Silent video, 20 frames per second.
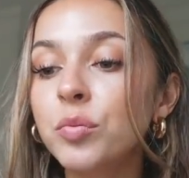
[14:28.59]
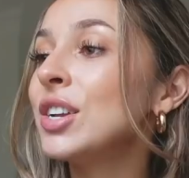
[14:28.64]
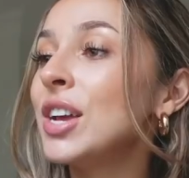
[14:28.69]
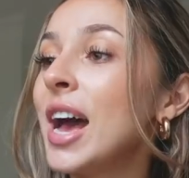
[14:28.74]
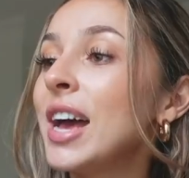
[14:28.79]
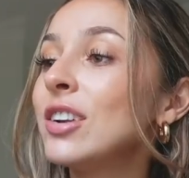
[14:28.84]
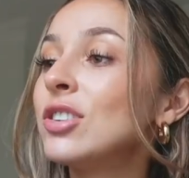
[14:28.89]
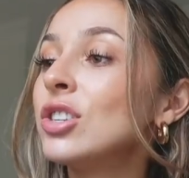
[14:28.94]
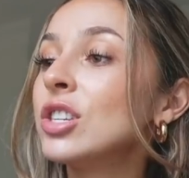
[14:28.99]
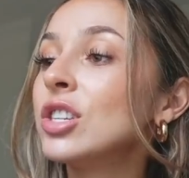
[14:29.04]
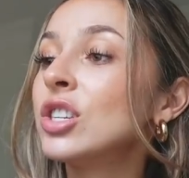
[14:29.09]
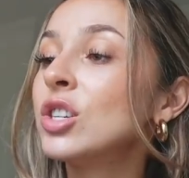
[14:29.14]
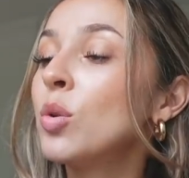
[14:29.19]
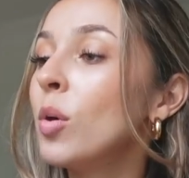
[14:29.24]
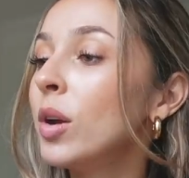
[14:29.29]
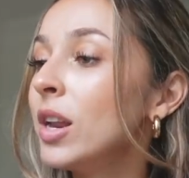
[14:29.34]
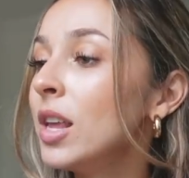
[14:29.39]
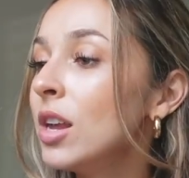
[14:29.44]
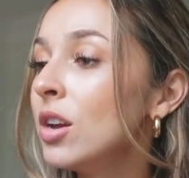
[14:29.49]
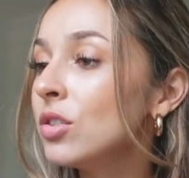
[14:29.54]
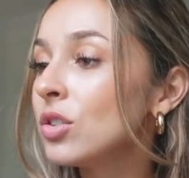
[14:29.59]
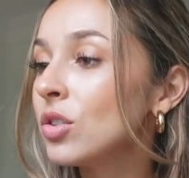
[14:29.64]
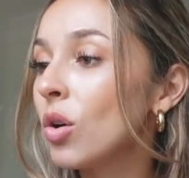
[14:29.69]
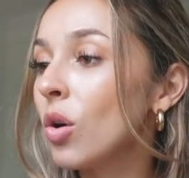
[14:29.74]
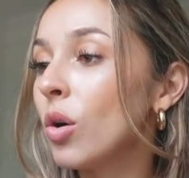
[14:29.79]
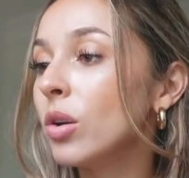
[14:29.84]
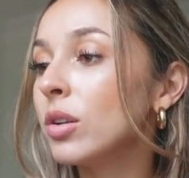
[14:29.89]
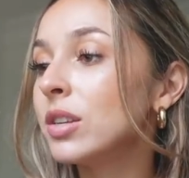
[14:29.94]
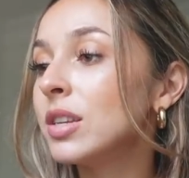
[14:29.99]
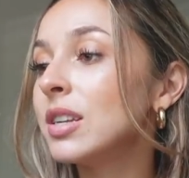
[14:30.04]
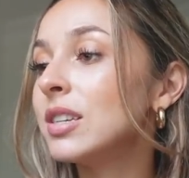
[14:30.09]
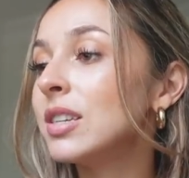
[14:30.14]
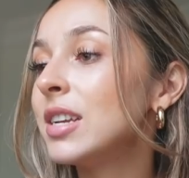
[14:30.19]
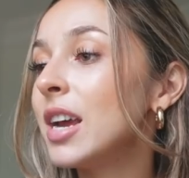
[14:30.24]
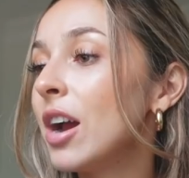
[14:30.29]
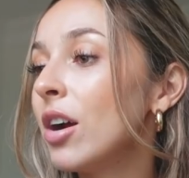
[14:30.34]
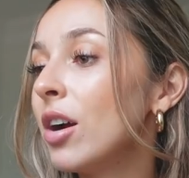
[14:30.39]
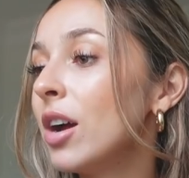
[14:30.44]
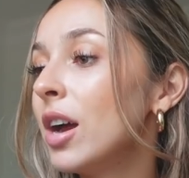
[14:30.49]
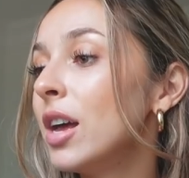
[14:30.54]
At just 20 years old,
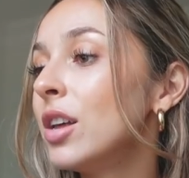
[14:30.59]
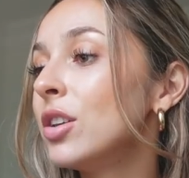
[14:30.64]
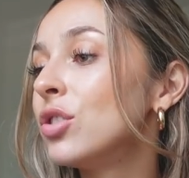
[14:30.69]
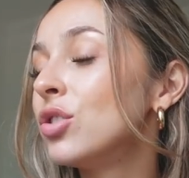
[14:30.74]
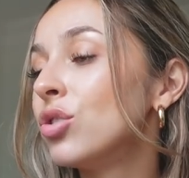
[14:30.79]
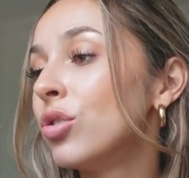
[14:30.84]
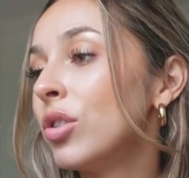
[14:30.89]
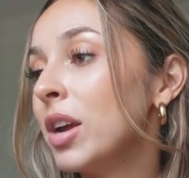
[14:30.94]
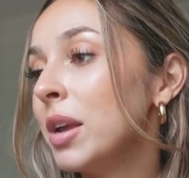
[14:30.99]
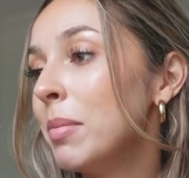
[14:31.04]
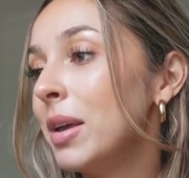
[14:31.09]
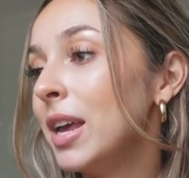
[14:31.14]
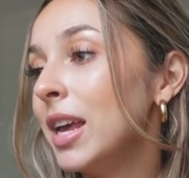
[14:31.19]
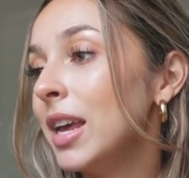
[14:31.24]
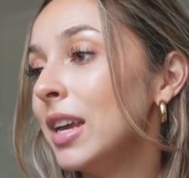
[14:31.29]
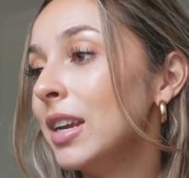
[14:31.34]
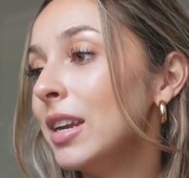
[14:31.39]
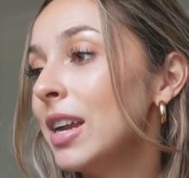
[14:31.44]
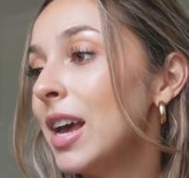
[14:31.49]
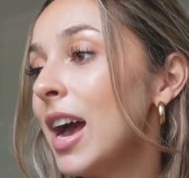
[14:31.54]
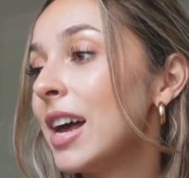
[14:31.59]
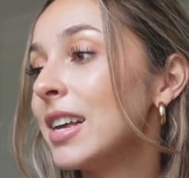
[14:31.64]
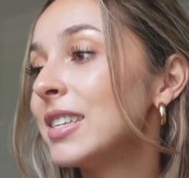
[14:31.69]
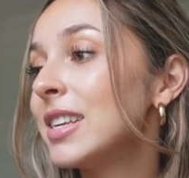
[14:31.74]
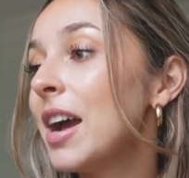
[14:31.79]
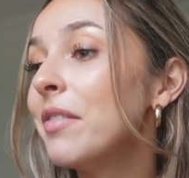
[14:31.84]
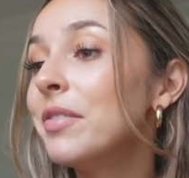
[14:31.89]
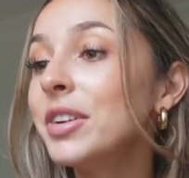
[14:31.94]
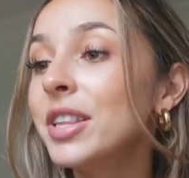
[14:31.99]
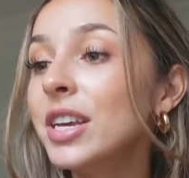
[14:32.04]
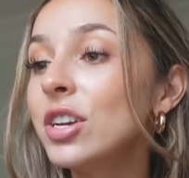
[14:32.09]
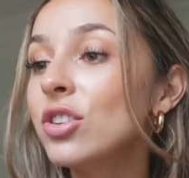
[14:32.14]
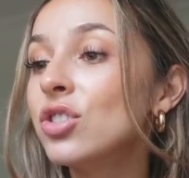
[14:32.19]
Tara Tremaine has everything.